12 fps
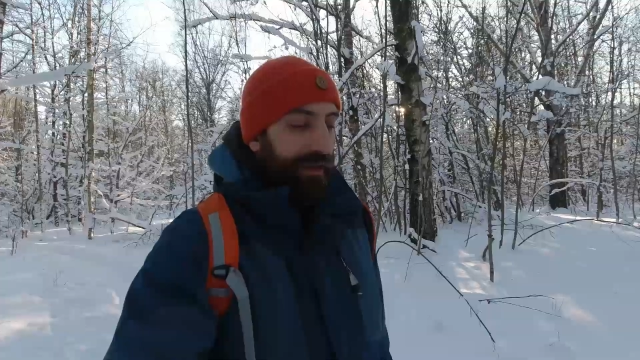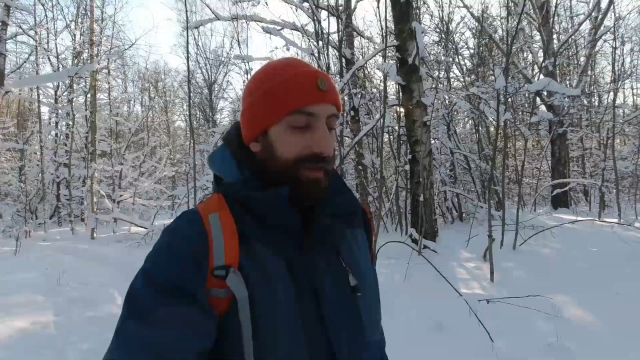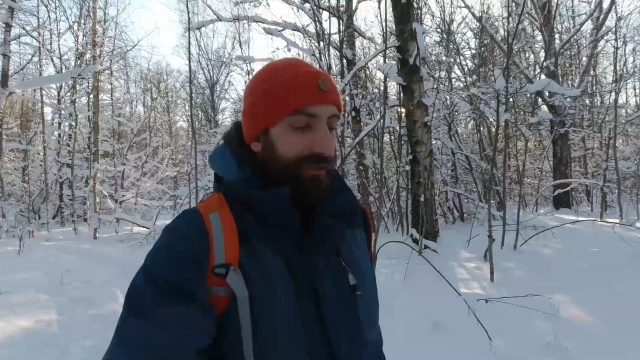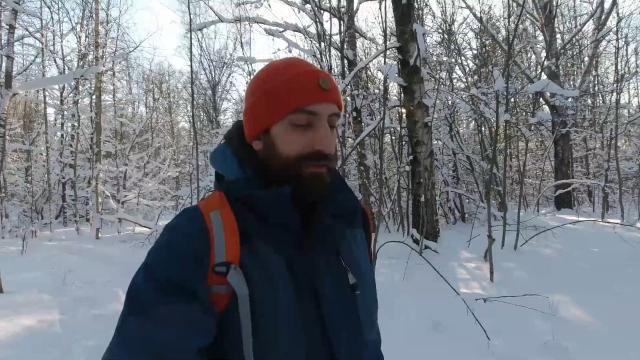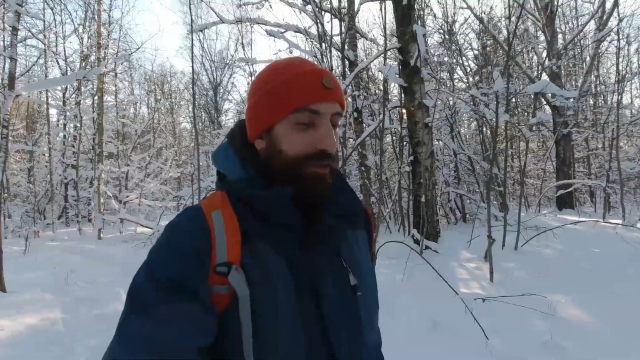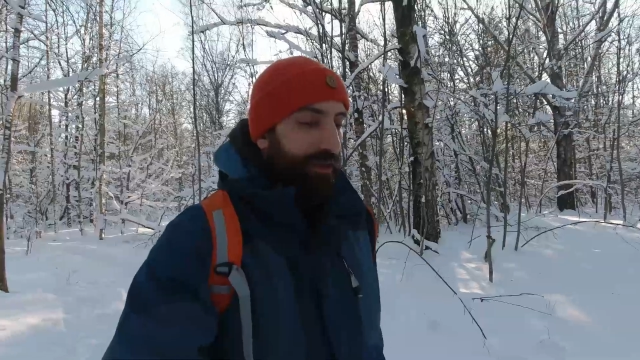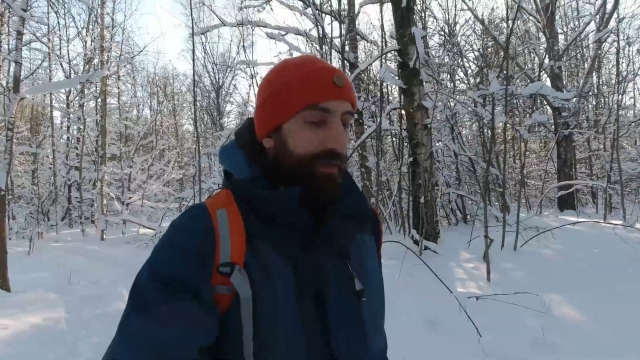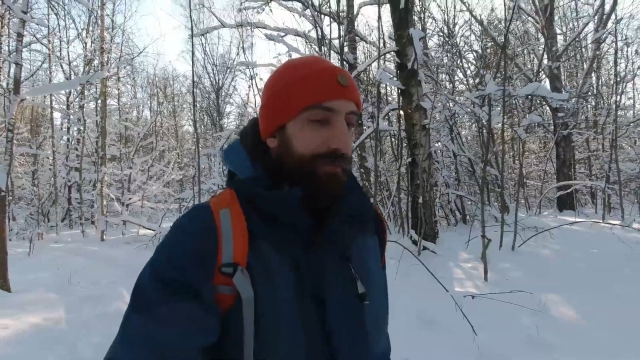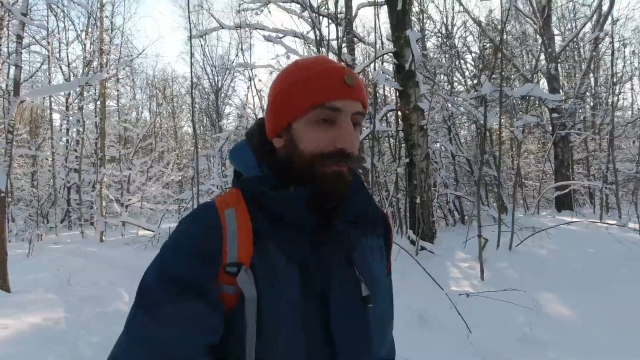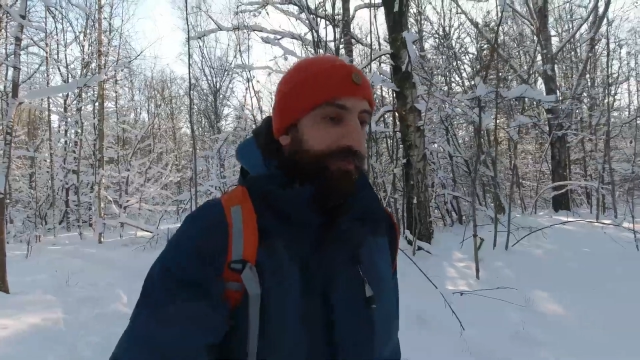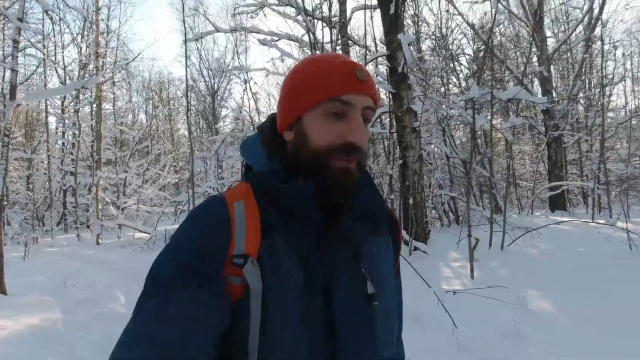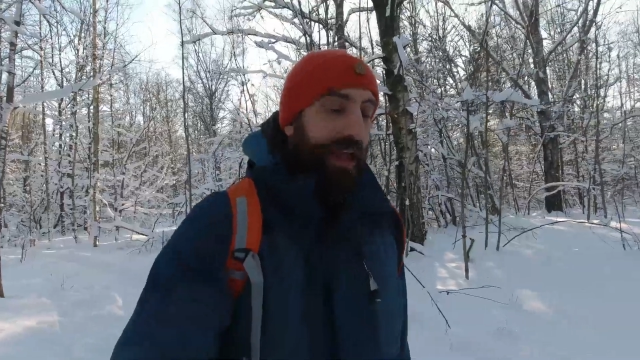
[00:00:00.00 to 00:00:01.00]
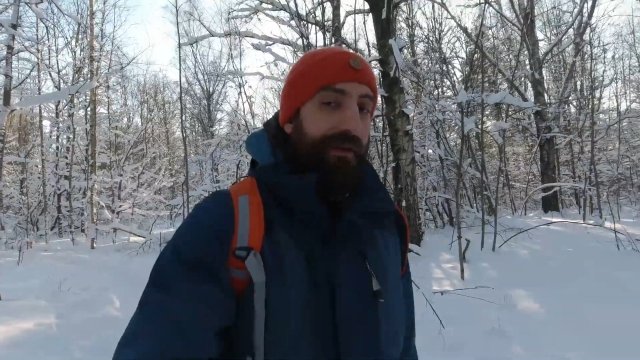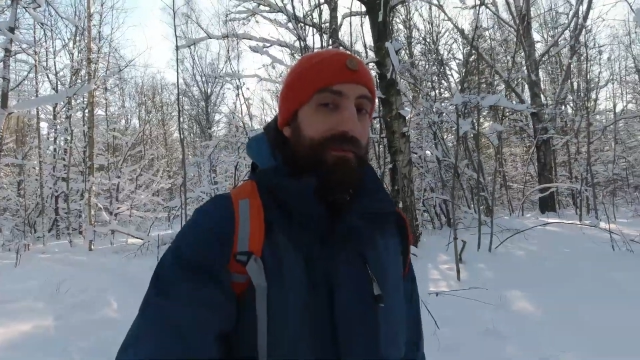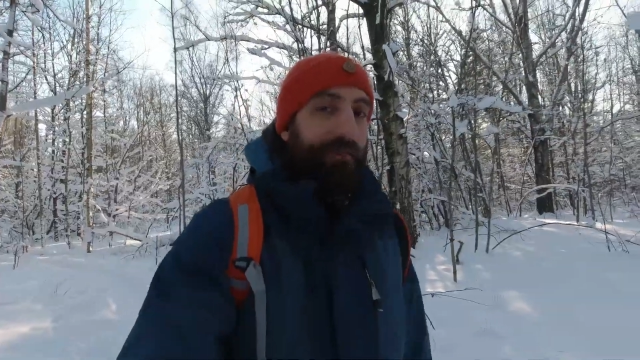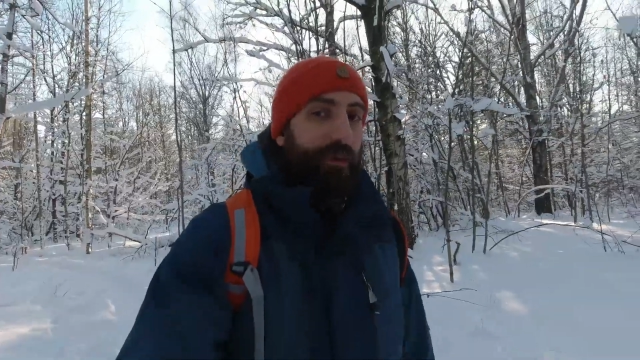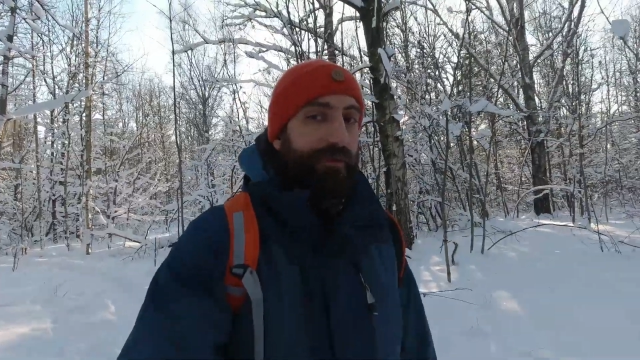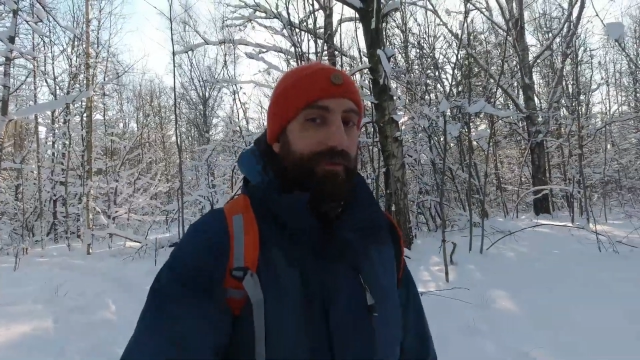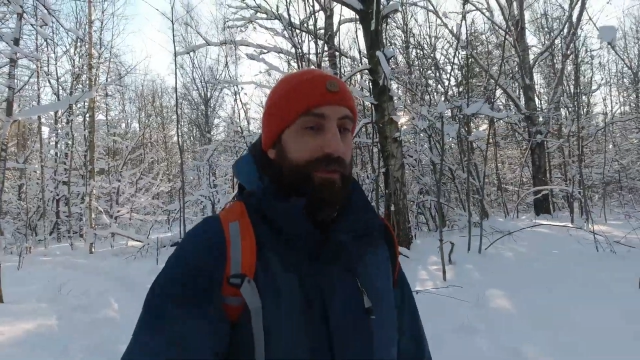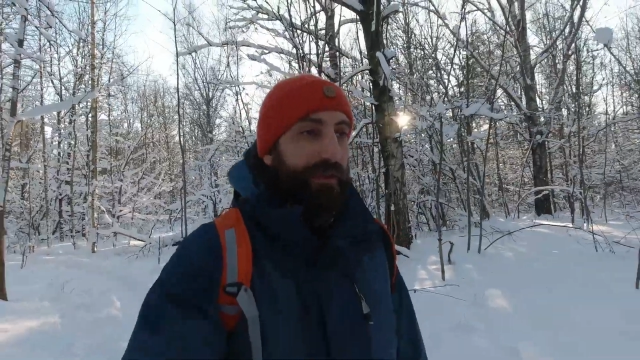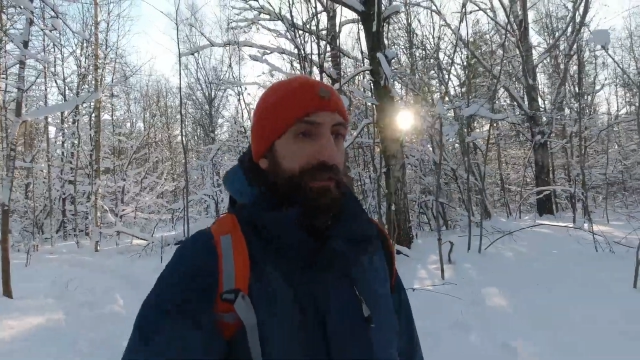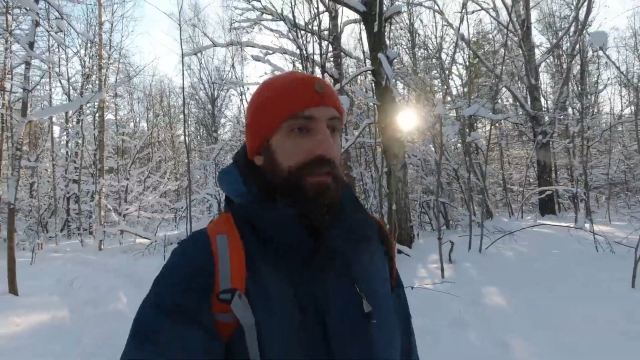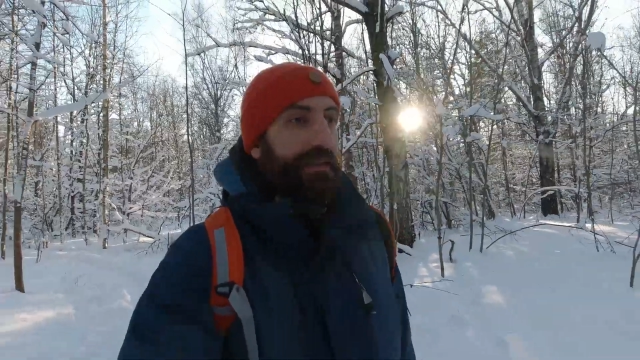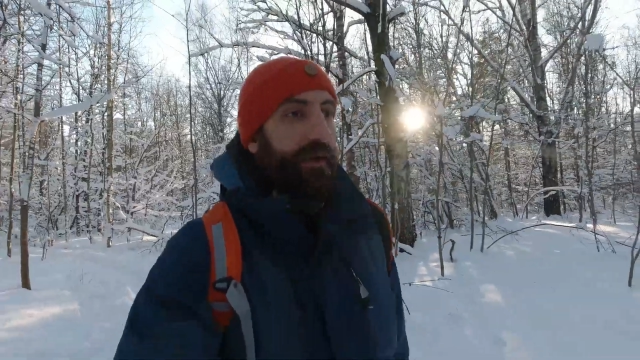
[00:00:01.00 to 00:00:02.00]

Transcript: installed, they have improved the